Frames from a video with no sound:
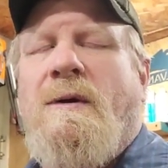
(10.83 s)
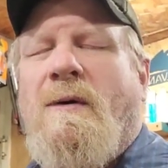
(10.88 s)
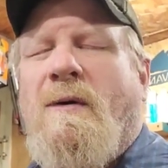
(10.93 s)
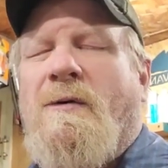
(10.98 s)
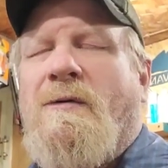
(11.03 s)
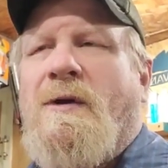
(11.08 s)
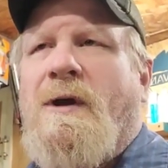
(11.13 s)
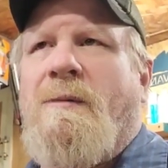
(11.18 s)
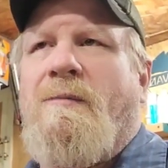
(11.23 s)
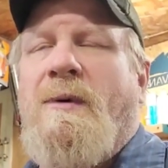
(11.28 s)

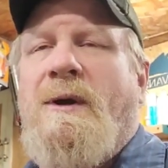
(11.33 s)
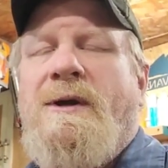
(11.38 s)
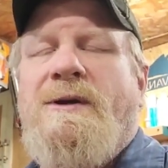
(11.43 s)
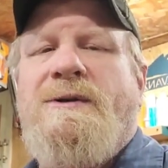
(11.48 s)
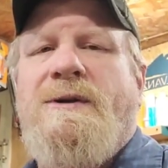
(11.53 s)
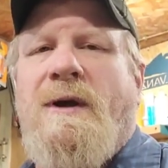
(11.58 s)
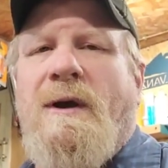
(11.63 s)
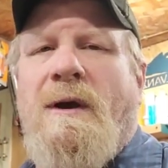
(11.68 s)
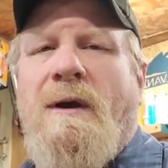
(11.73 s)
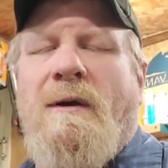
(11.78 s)
or
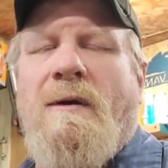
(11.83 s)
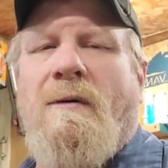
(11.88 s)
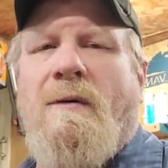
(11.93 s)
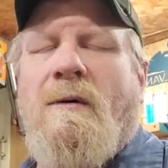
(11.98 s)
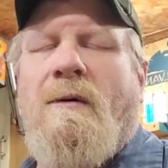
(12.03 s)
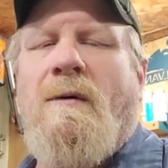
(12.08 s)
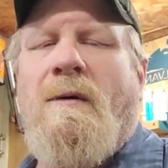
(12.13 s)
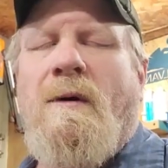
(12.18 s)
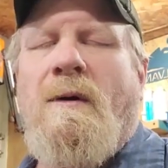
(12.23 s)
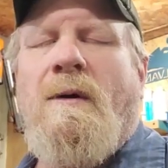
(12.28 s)
DP
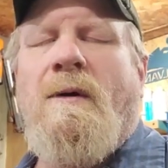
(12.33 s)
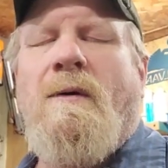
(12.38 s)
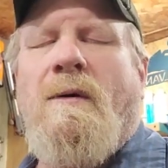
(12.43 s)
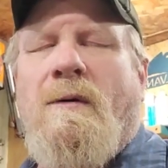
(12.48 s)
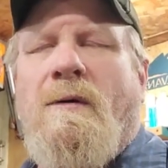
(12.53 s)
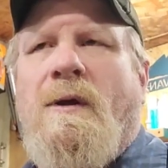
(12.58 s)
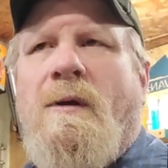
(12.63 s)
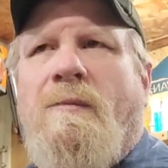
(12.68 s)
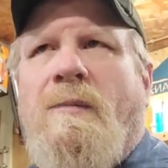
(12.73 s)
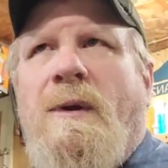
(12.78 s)
scale
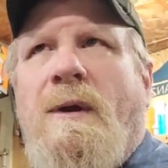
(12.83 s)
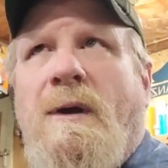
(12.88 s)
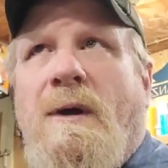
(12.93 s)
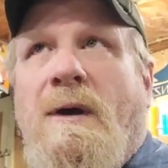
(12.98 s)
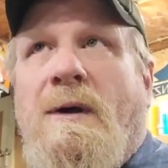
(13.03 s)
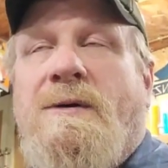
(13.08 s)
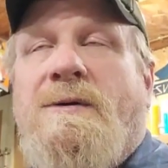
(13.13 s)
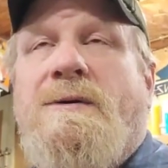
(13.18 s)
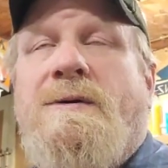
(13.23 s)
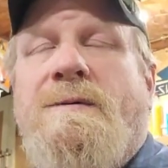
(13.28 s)
or
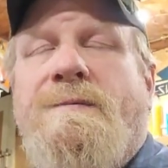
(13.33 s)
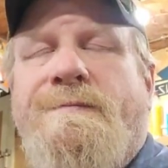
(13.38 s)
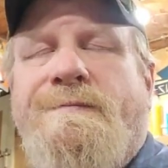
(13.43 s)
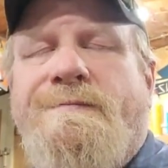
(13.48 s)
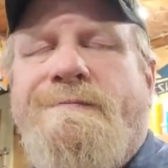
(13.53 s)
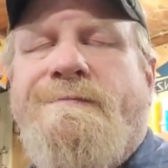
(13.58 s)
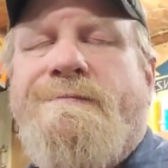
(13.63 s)
DPS,